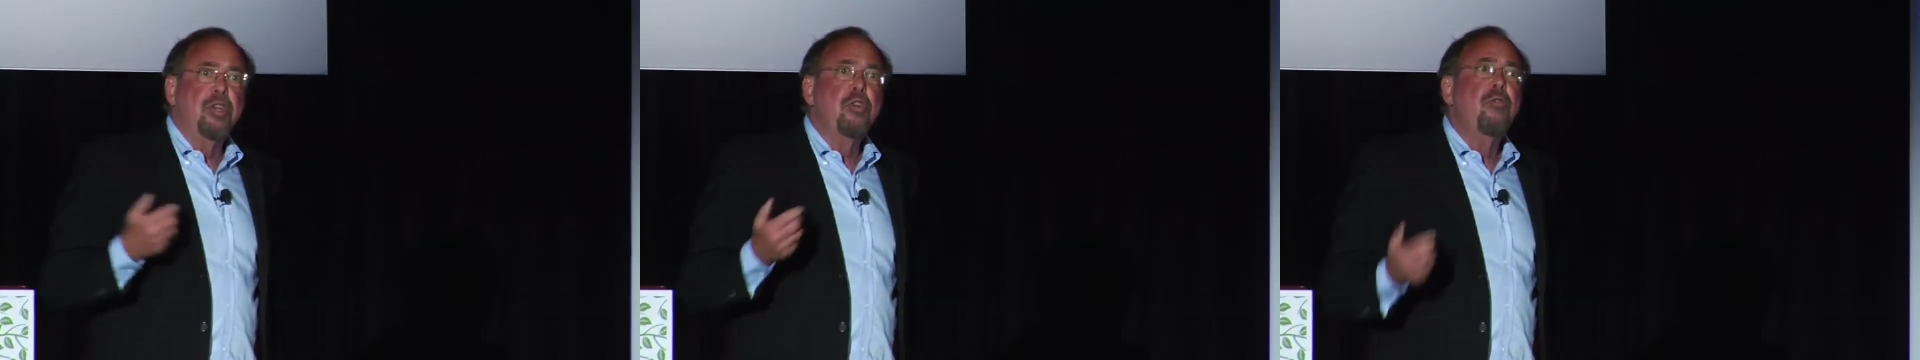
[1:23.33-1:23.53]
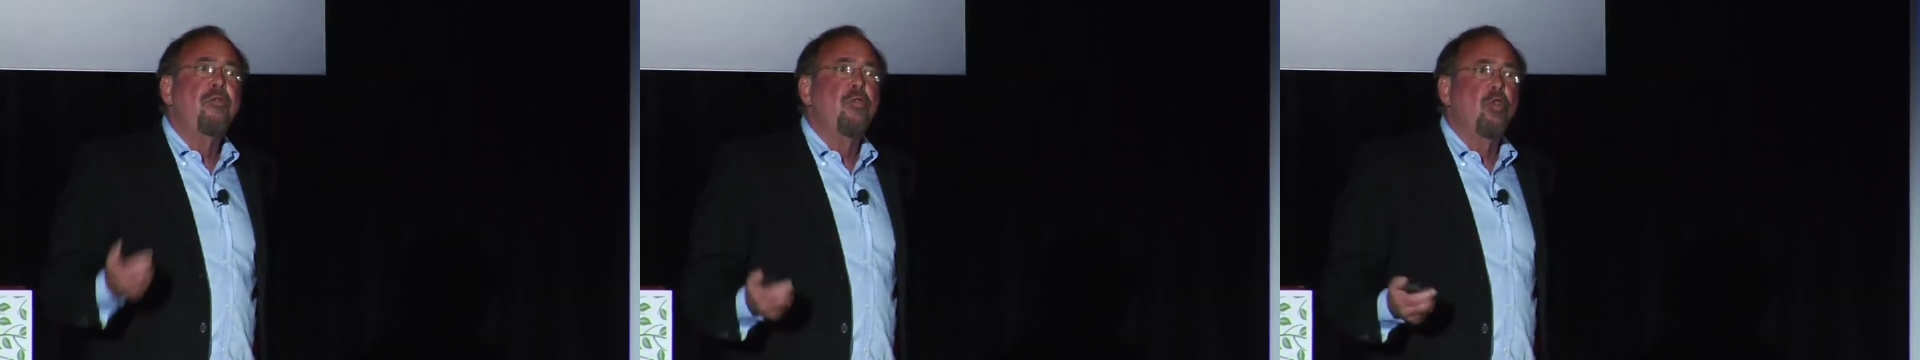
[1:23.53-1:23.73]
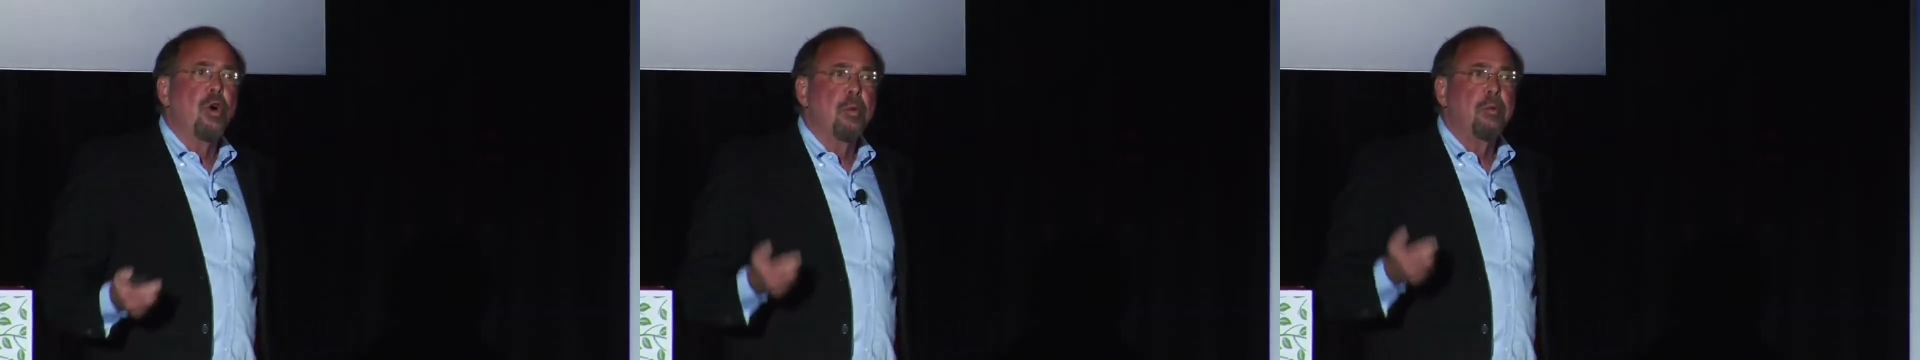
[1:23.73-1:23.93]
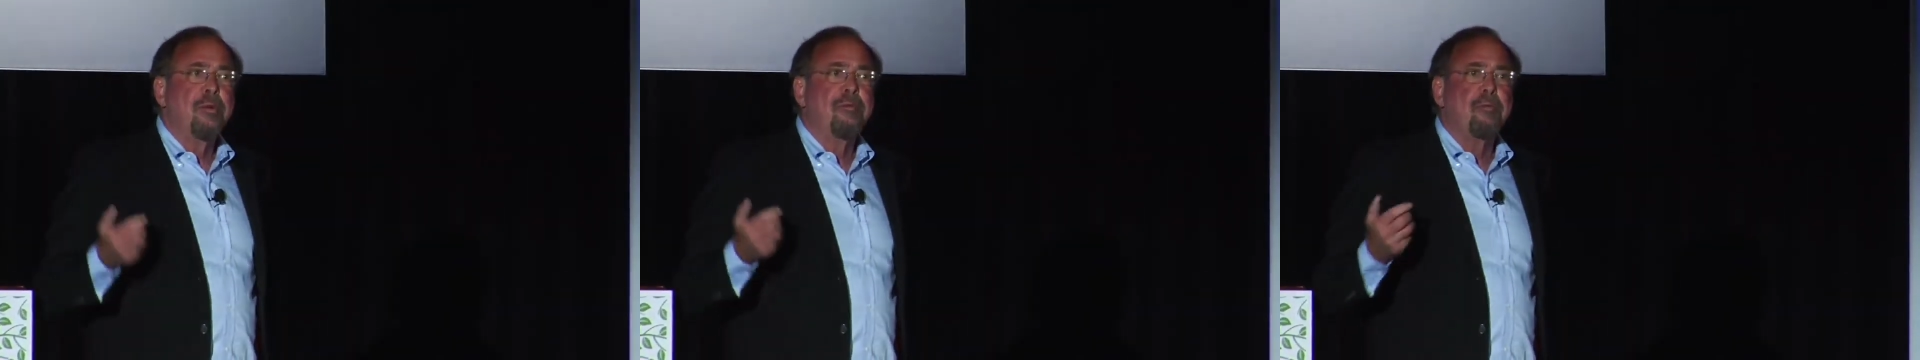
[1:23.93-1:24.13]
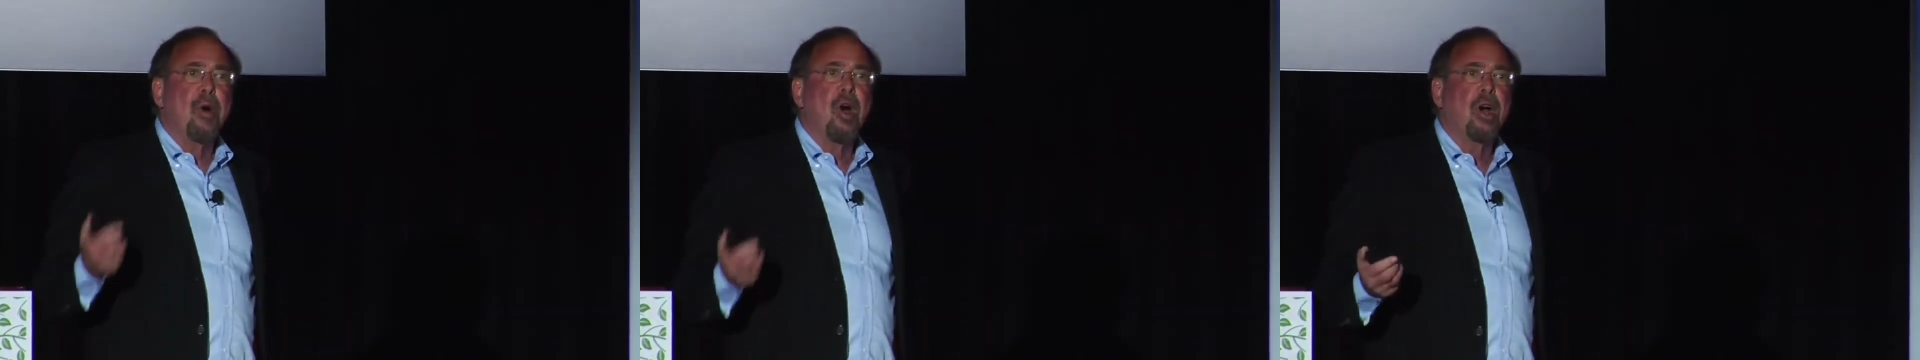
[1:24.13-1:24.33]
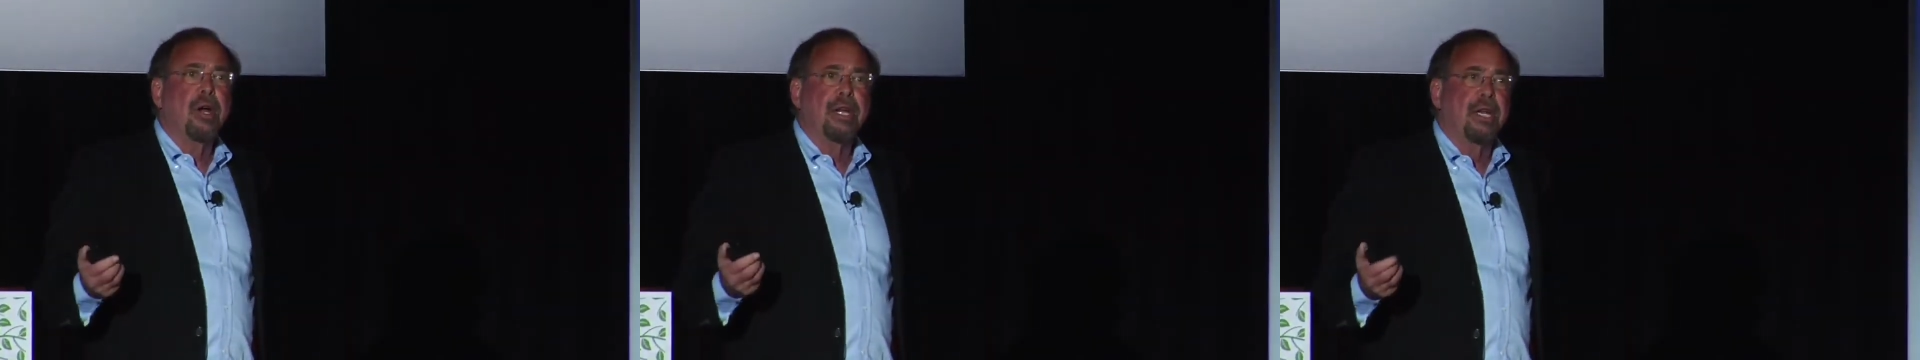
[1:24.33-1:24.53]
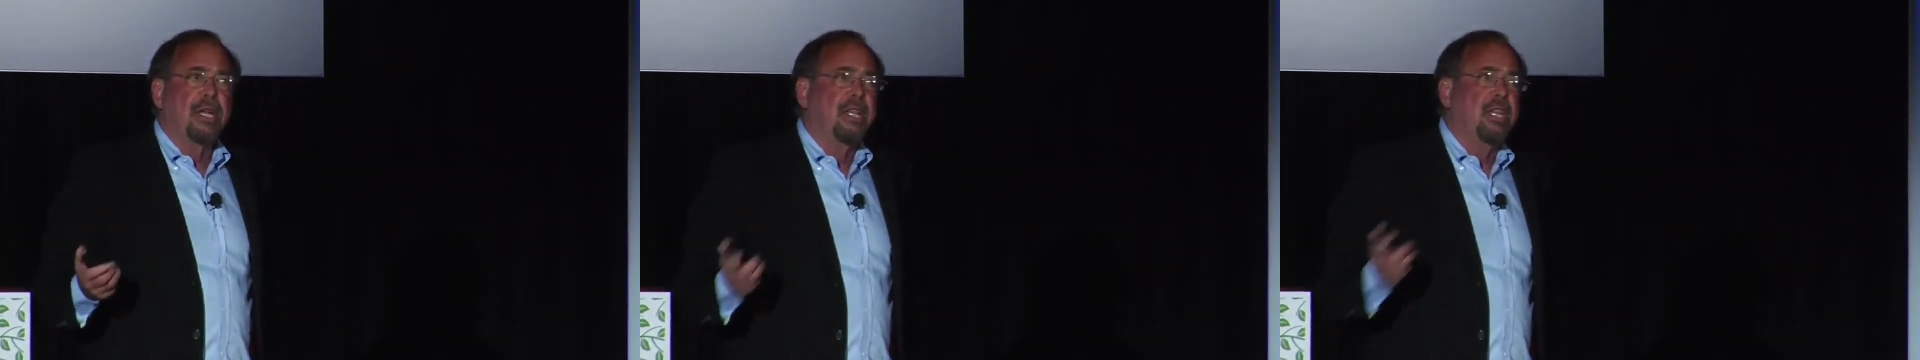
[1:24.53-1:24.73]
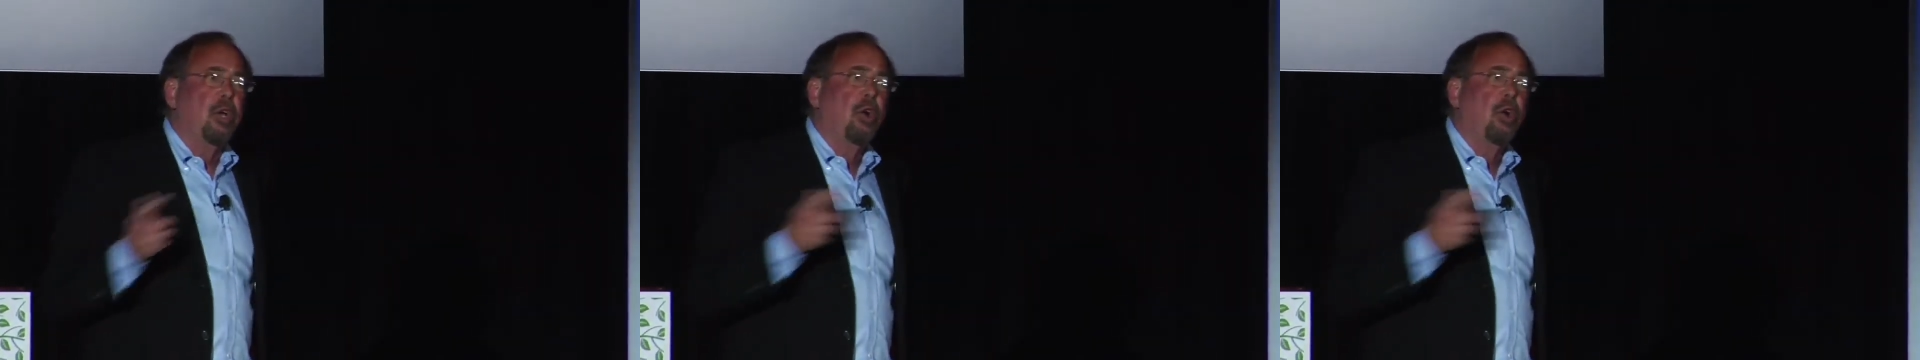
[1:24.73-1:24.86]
new form of marketing.